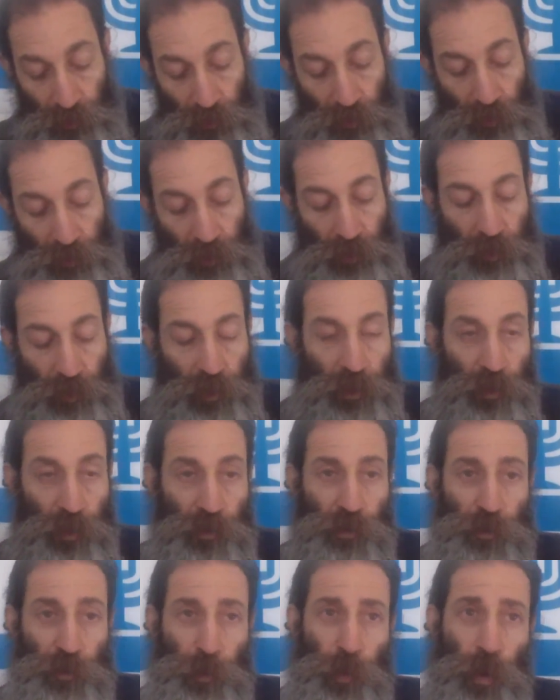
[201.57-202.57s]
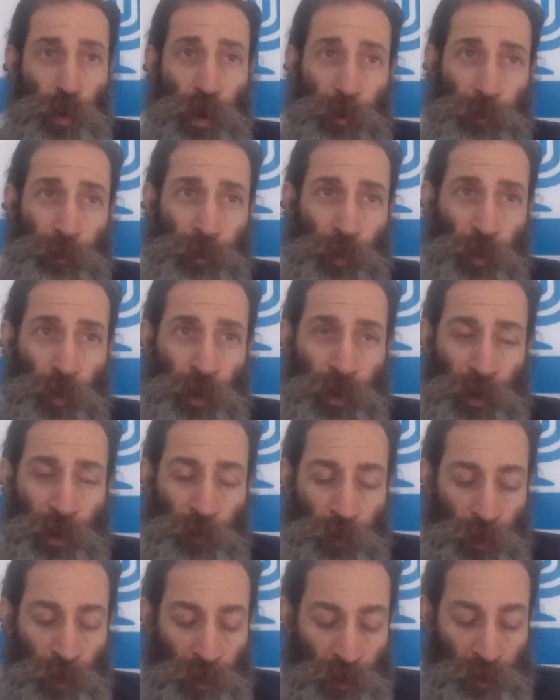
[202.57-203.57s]
And here's the point I
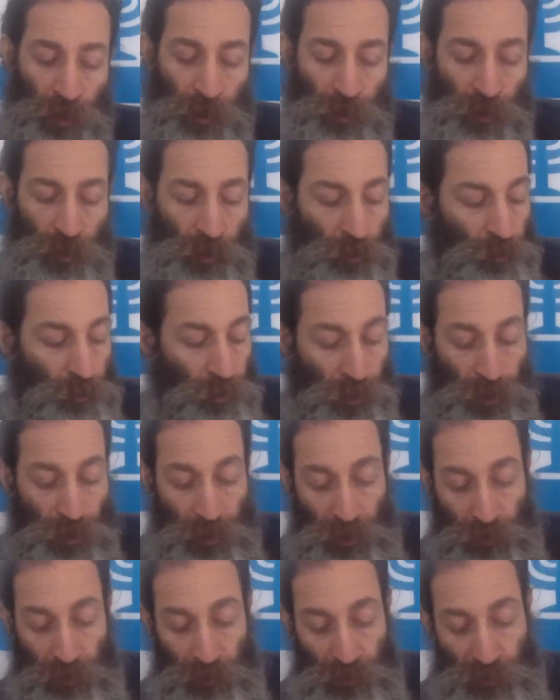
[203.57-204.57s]
want to bring out.